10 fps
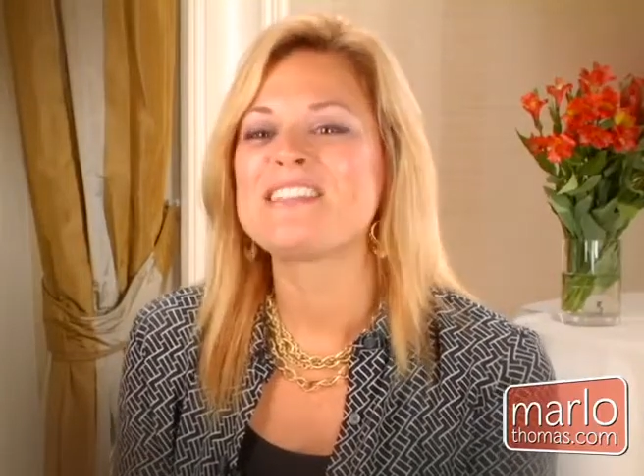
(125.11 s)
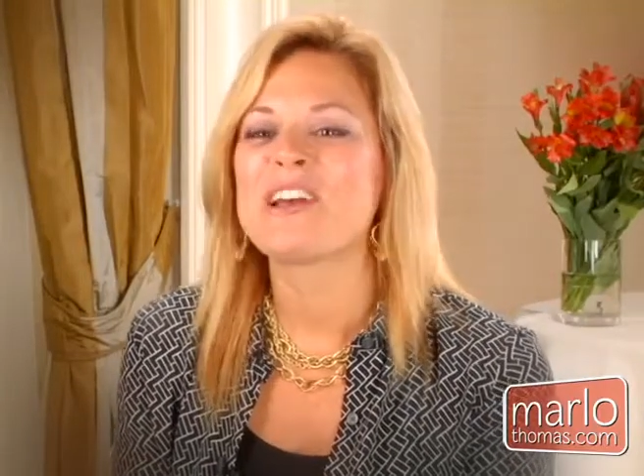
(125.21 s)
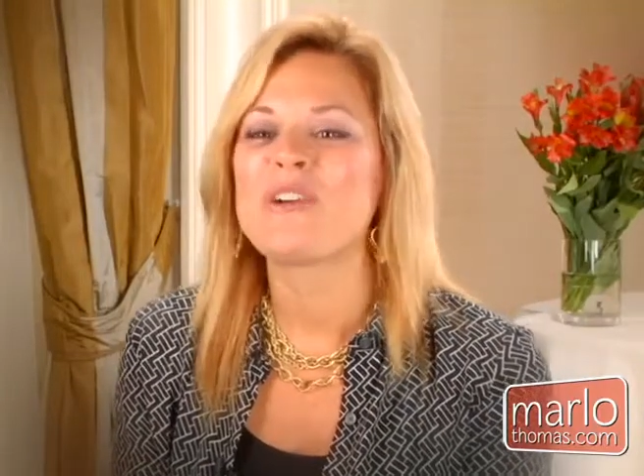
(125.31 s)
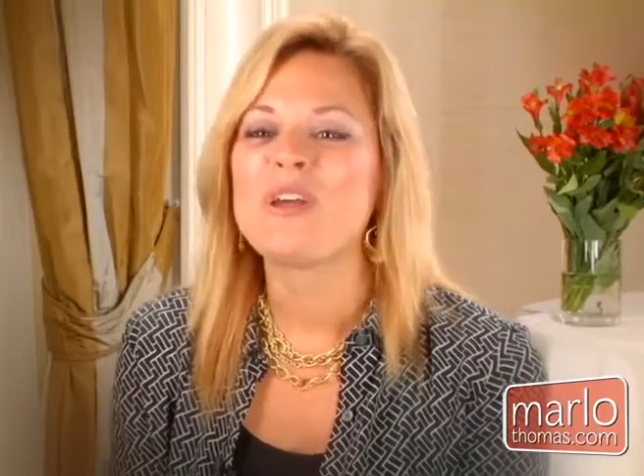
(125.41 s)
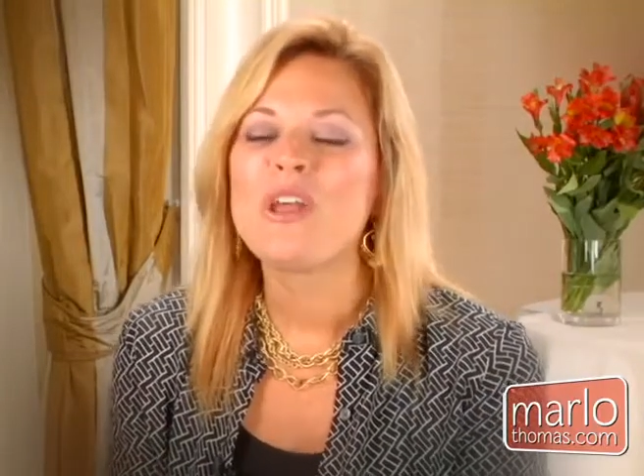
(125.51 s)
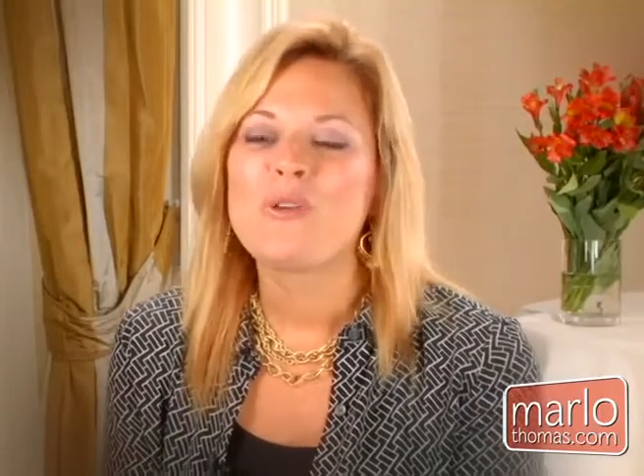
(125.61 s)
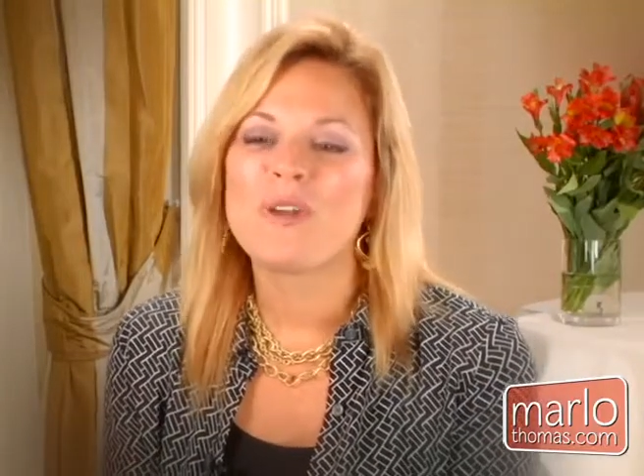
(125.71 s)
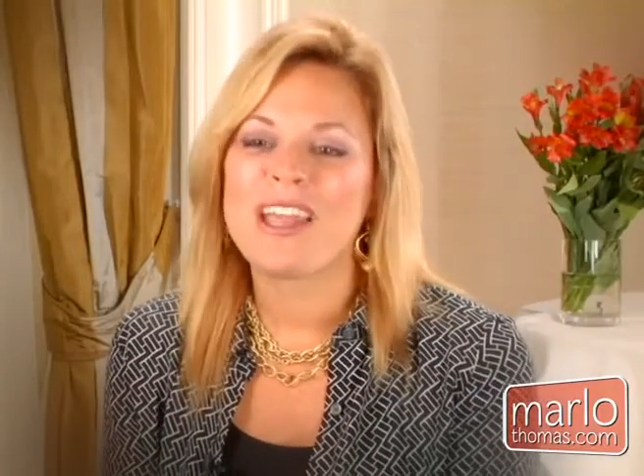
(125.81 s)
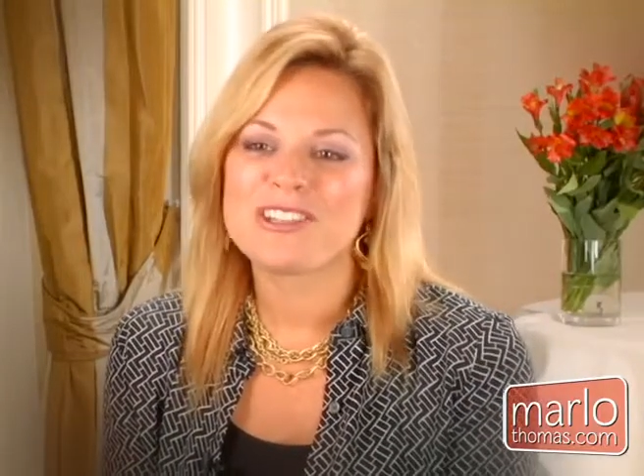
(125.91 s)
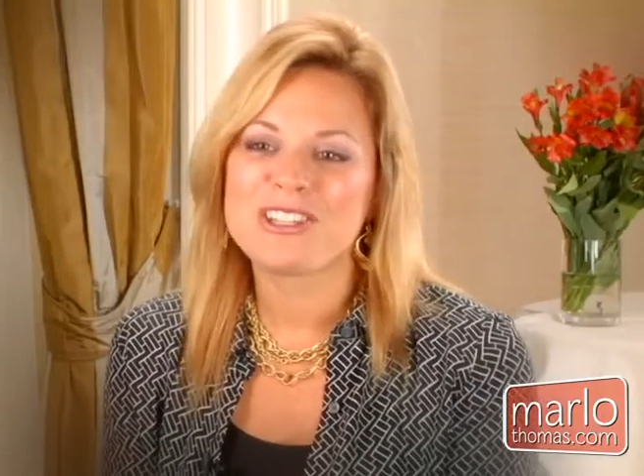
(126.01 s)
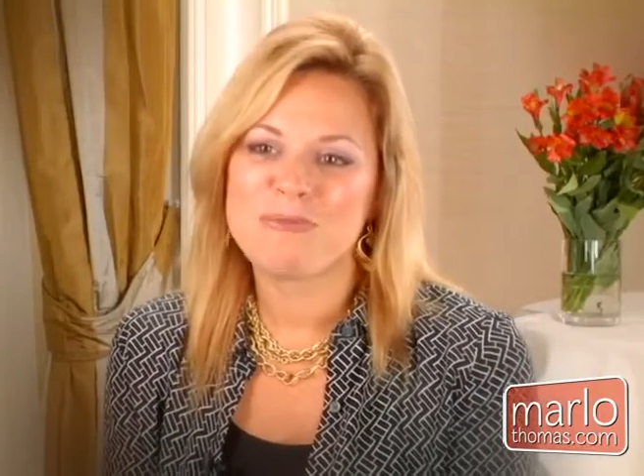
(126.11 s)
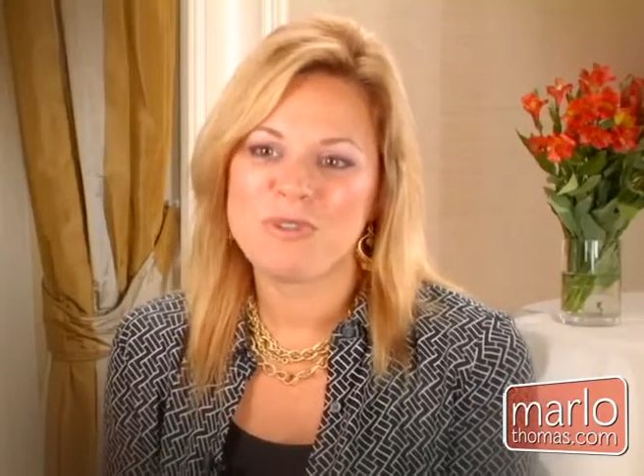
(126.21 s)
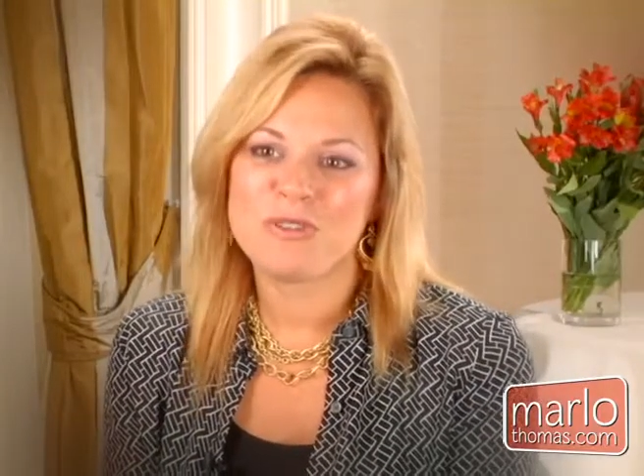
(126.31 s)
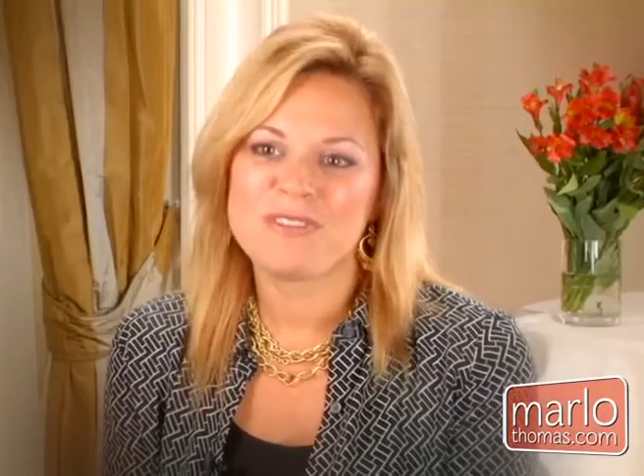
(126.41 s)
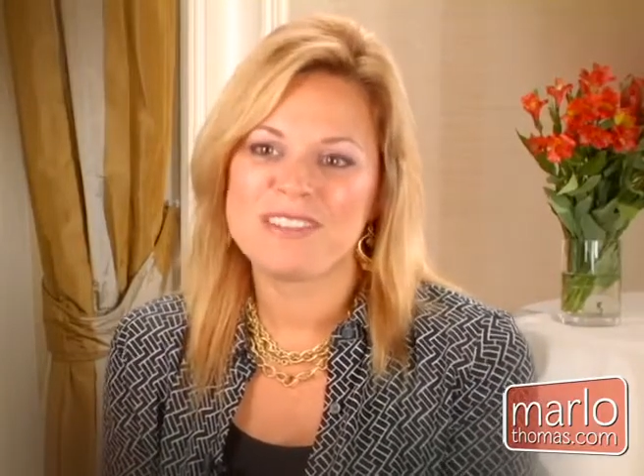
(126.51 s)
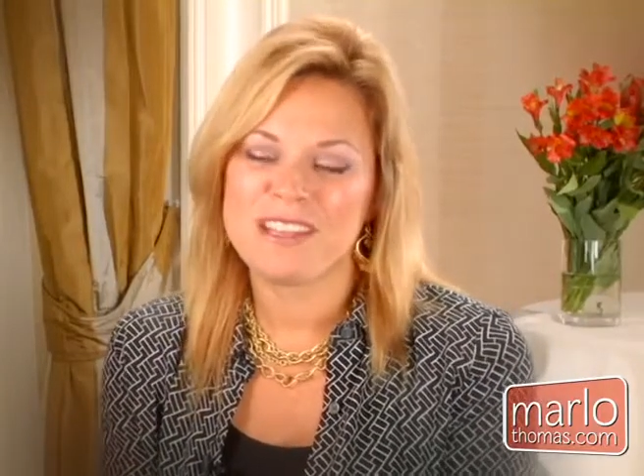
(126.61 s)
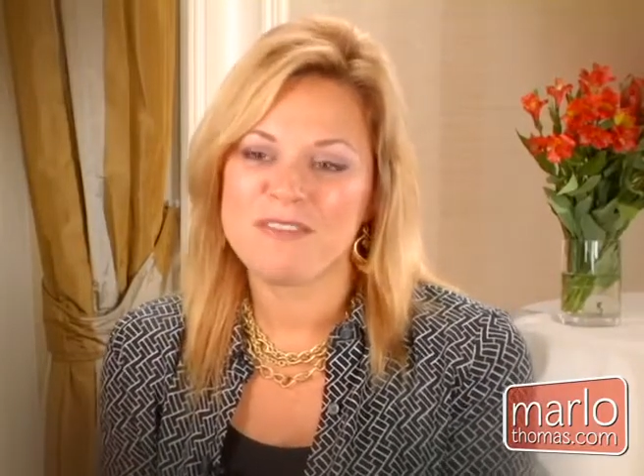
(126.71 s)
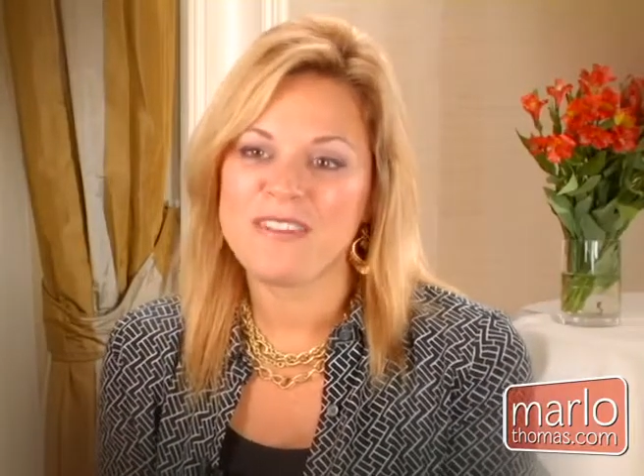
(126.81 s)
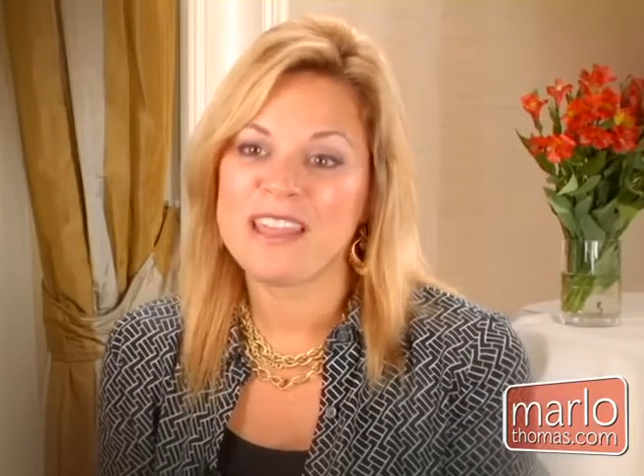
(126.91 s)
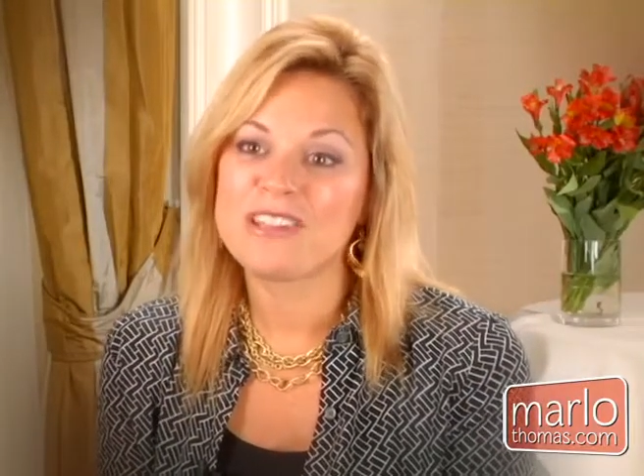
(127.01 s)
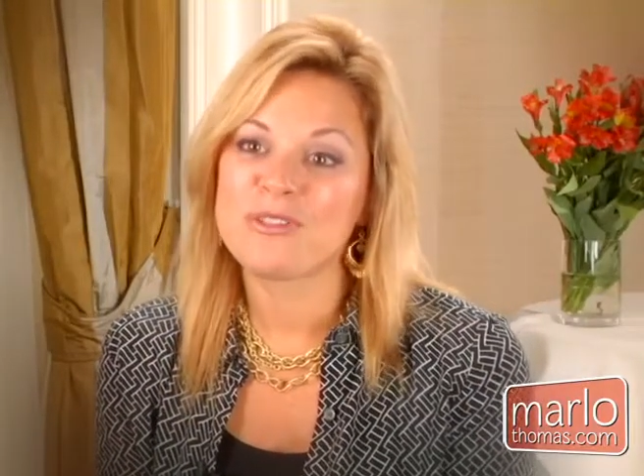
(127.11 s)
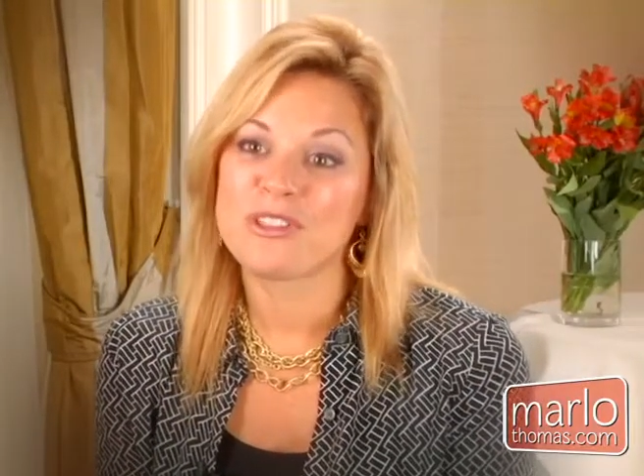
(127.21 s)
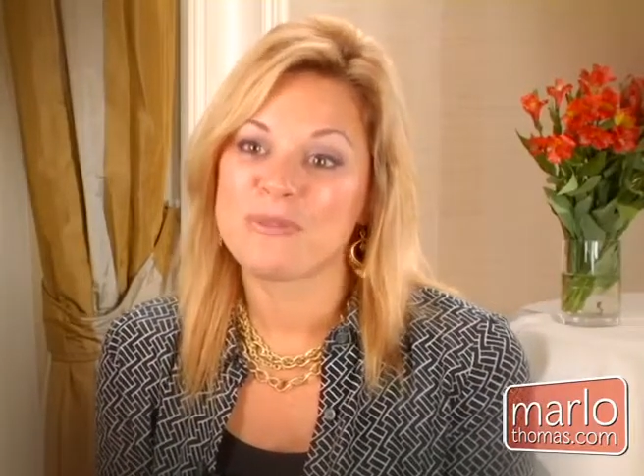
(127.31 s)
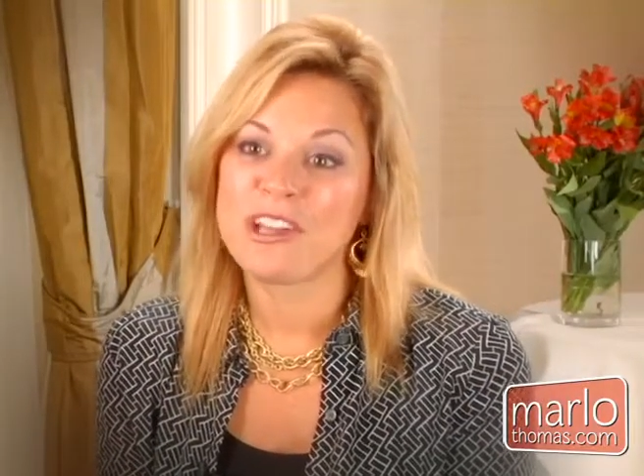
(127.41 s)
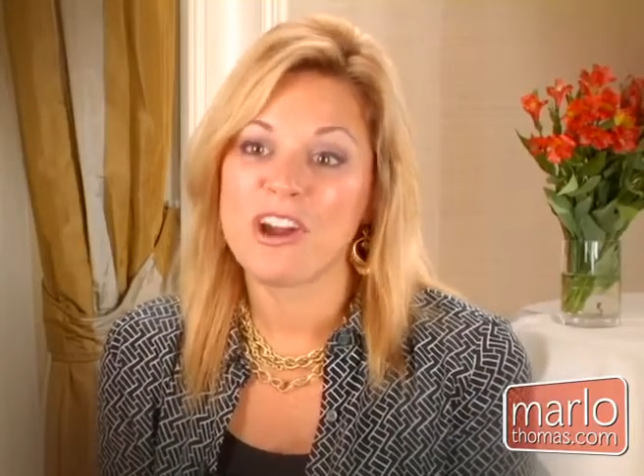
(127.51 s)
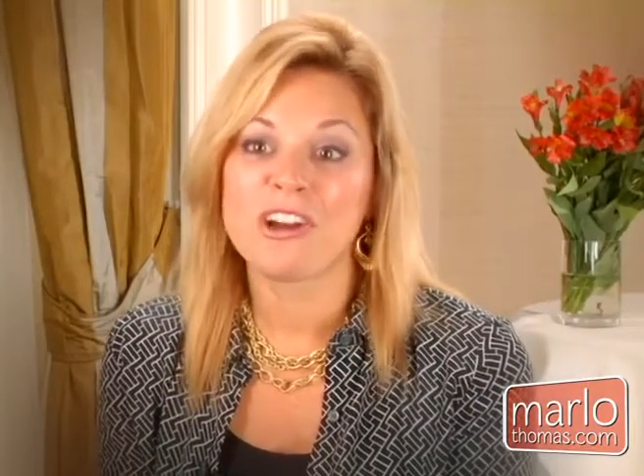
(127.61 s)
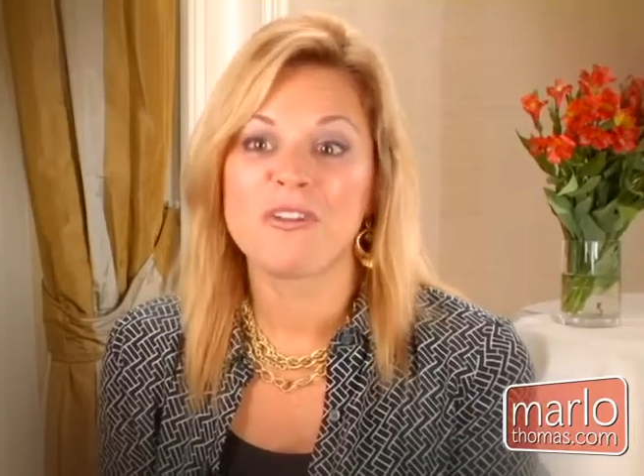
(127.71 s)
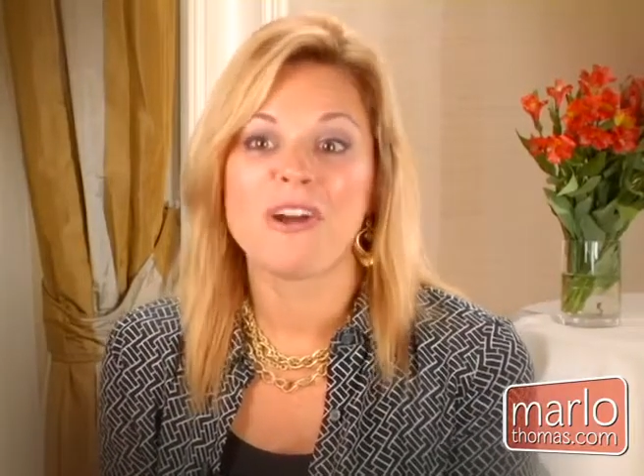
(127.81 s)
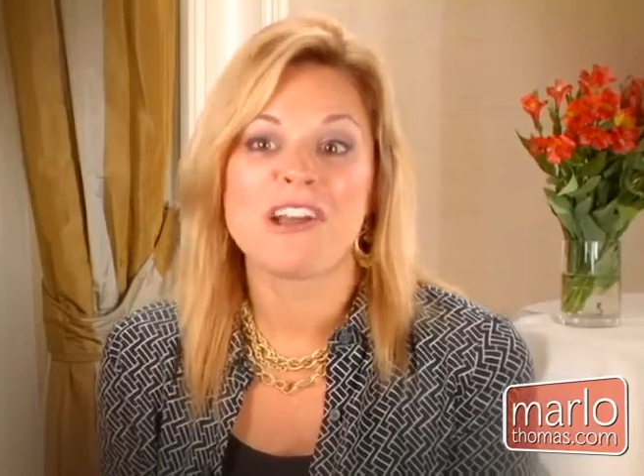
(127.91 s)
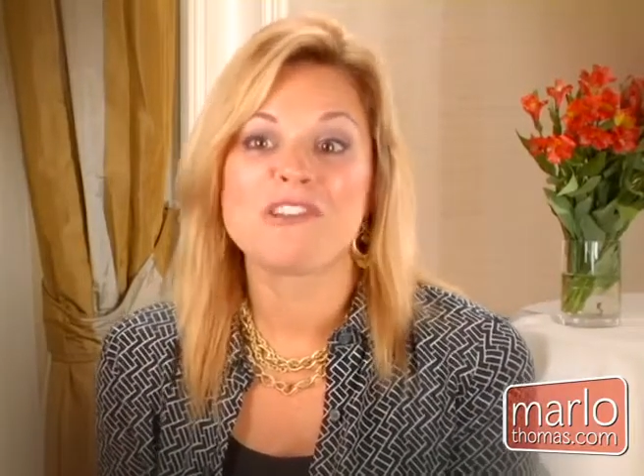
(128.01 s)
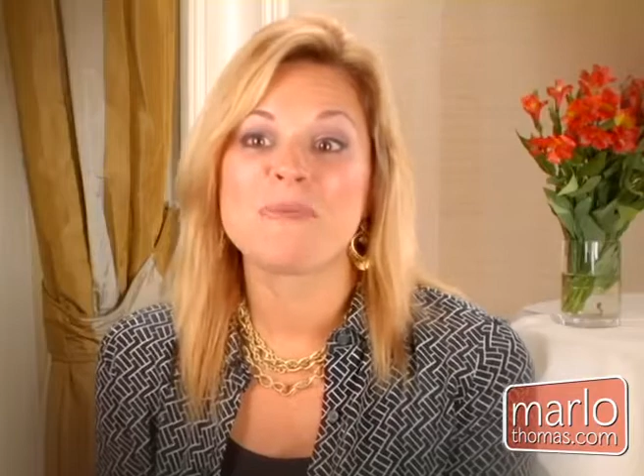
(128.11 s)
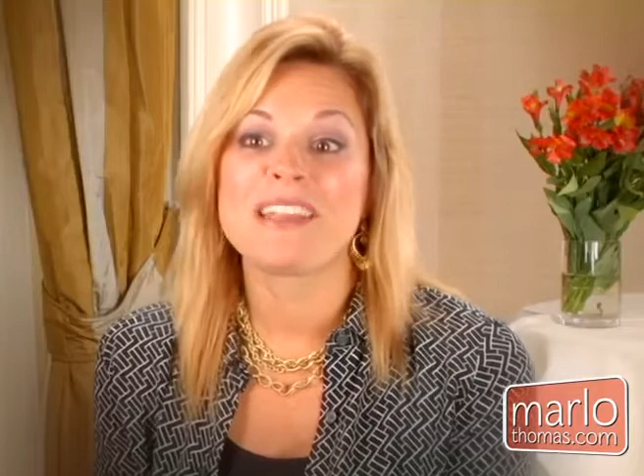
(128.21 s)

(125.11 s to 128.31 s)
So we actually moved the event to a three-car garage,